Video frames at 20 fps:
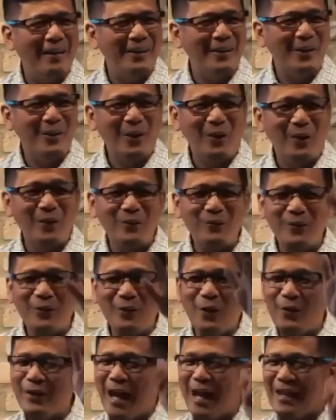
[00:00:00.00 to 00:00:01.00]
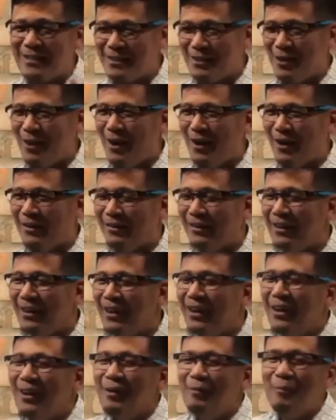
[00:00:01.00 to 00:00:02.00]
don't know if you know that song,
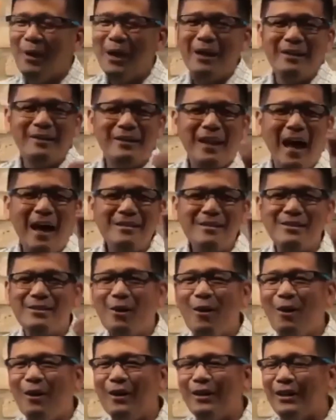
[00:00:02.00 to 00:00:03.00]
but that song